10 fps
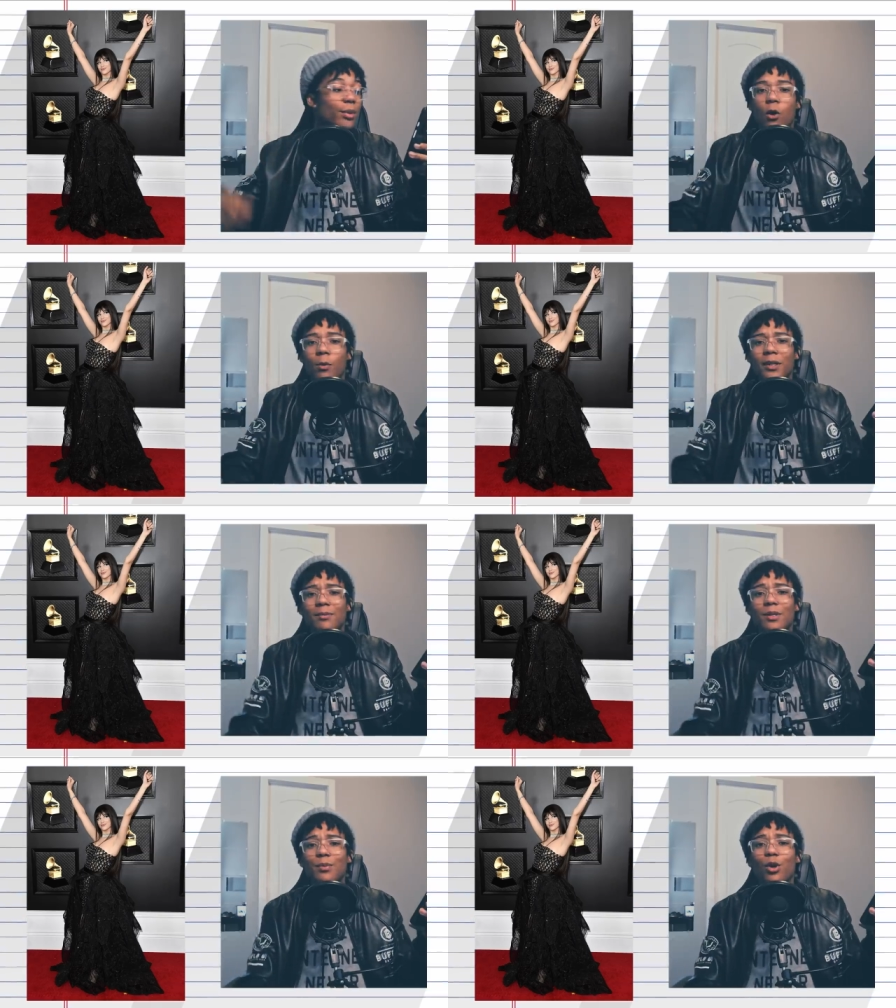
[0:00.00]
So many
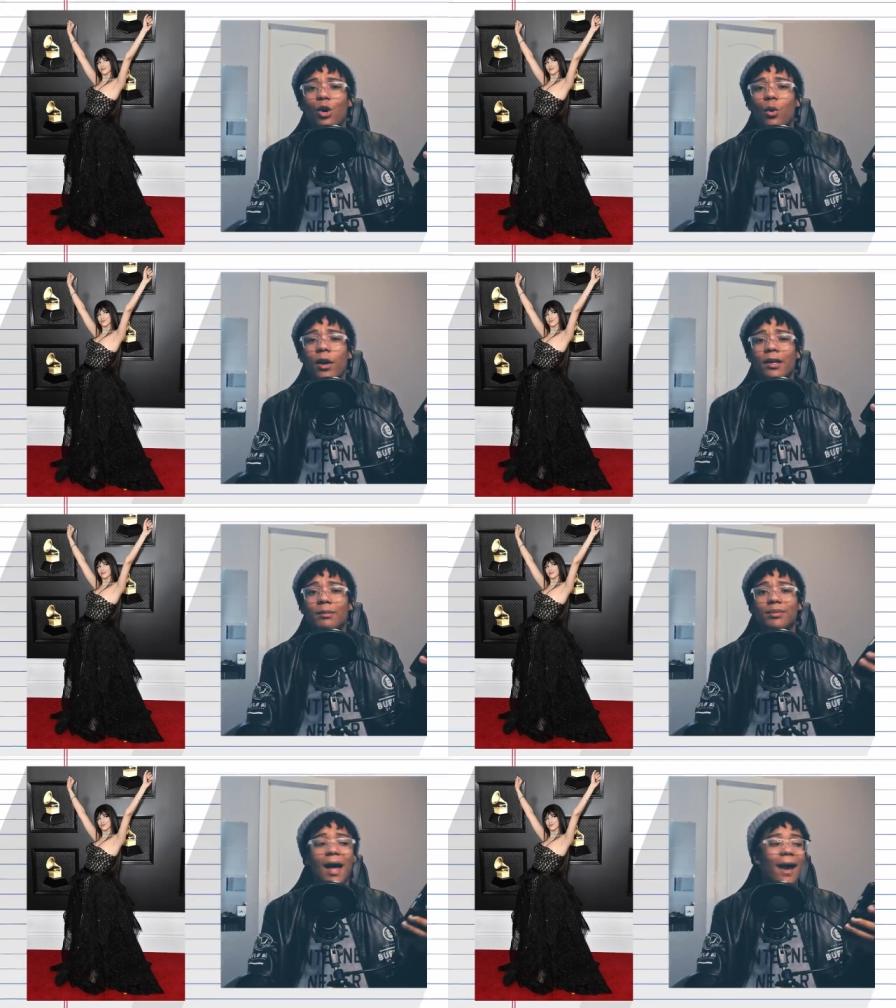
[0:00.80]
people are
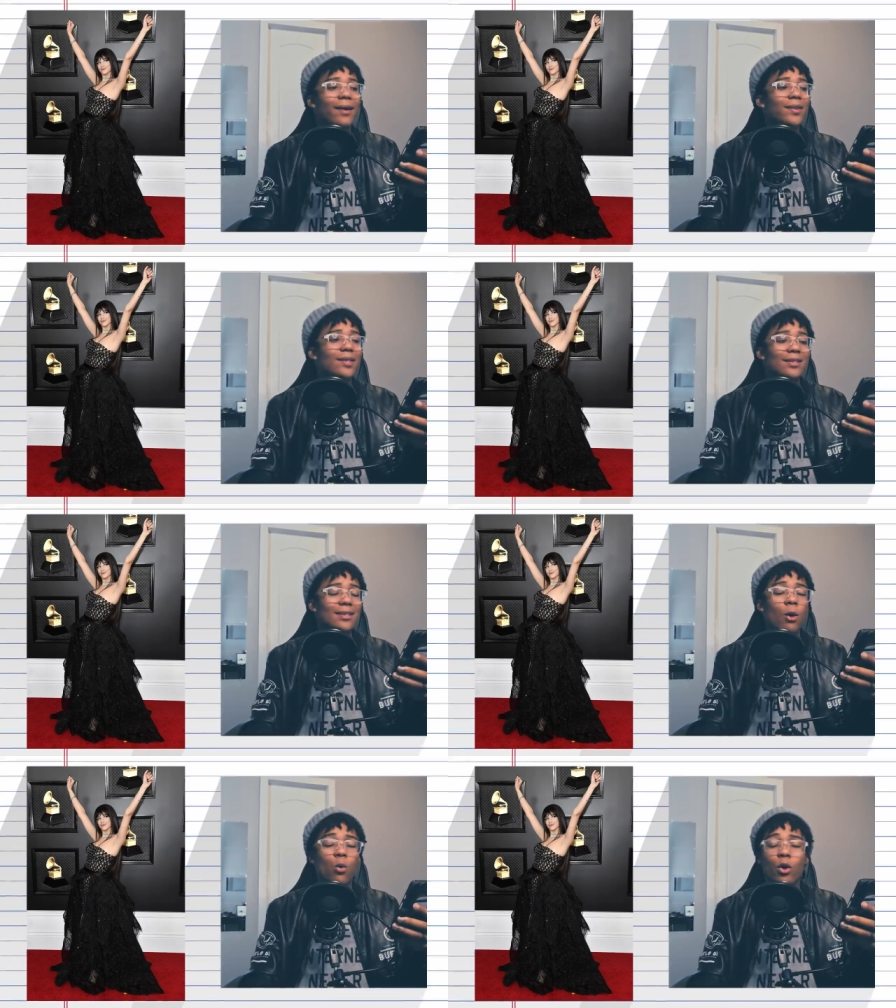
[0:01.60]
wearing black at
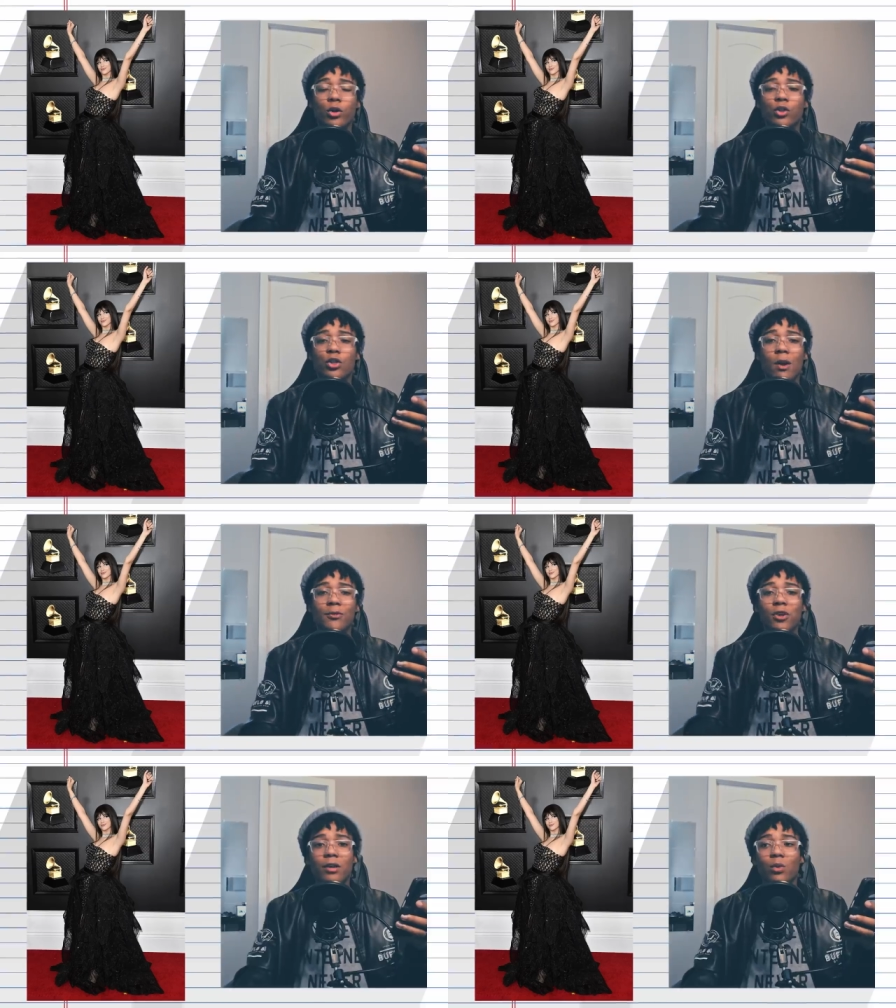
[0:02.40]
this awards show. I'm
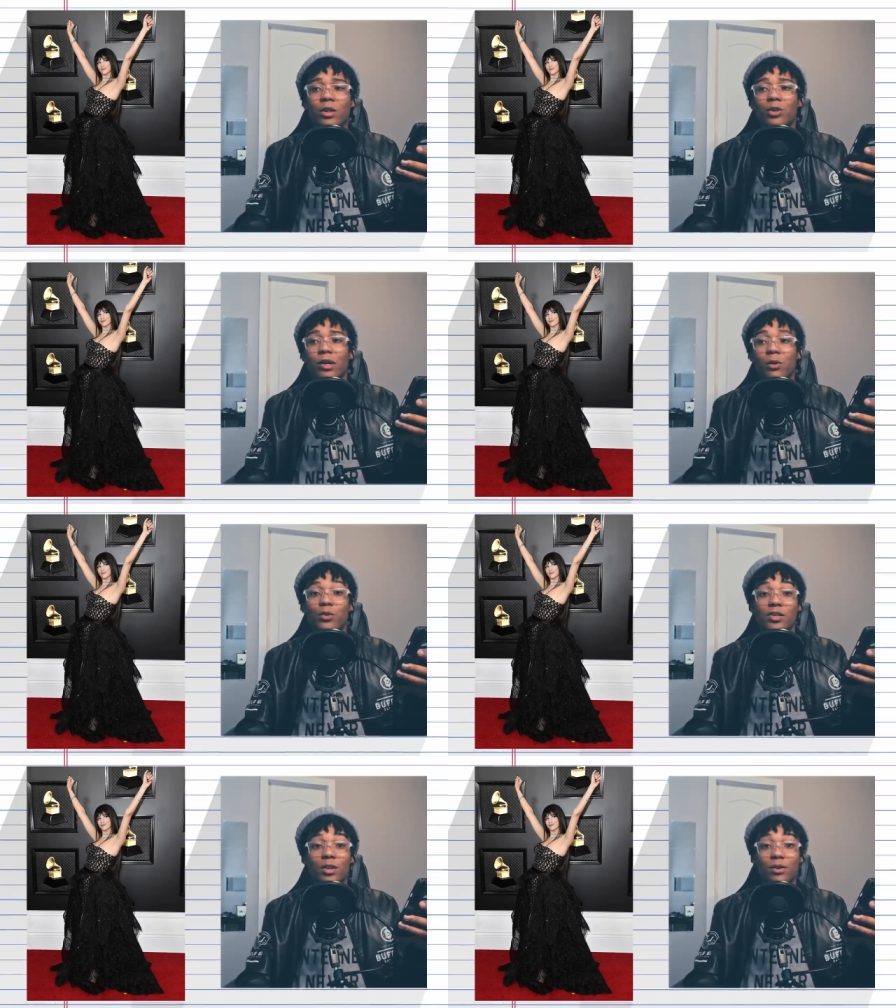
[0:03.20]
starting to wonder, like,
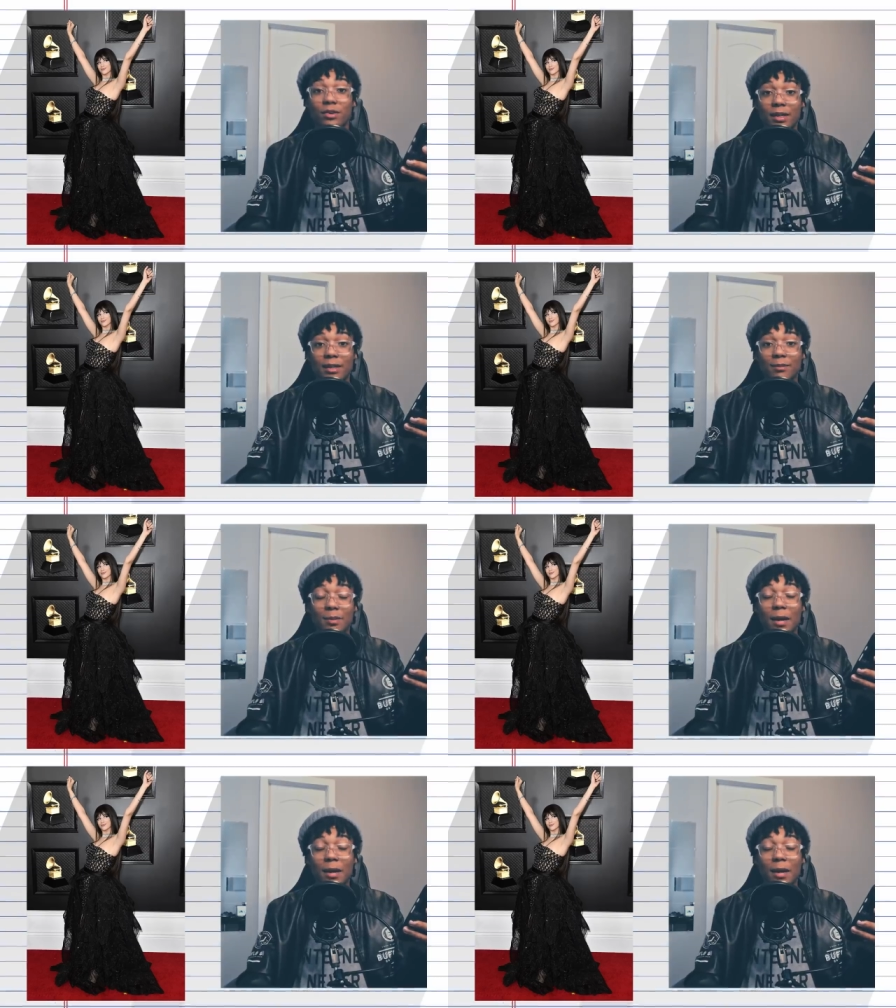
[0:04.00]
was there a theme?